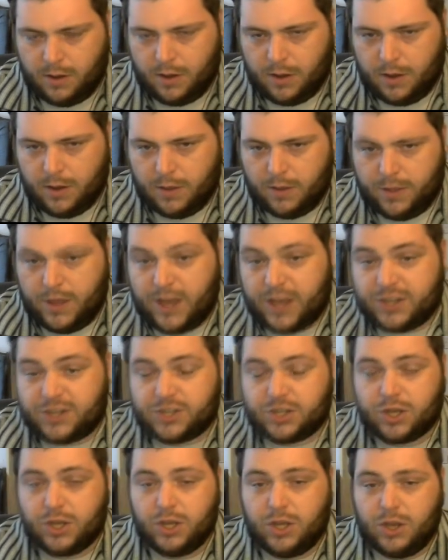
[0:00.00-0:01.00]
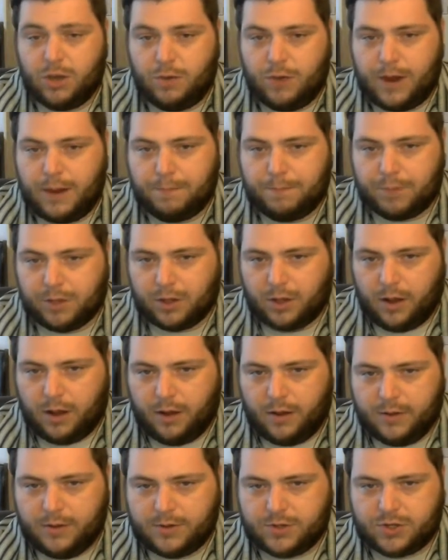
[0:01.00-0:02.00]
This unit
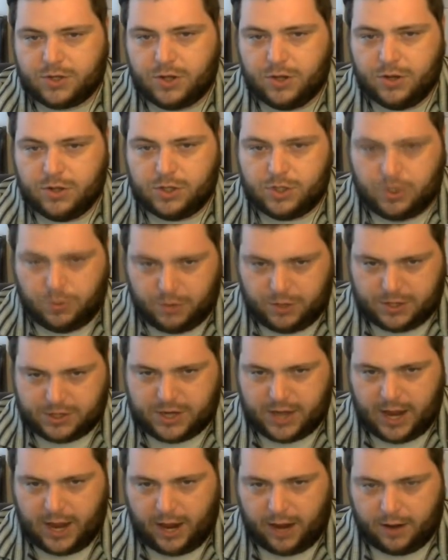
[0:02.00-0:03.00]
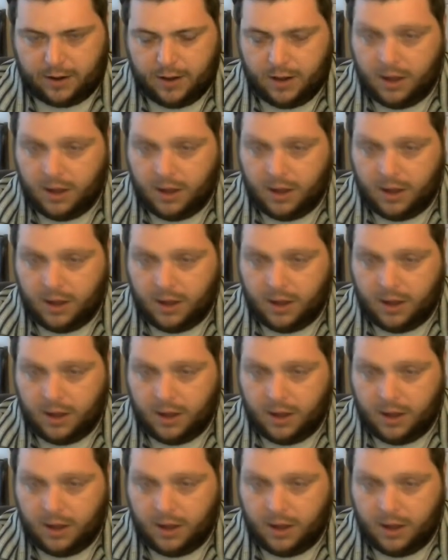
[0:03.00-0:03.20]
belongs to the tenant,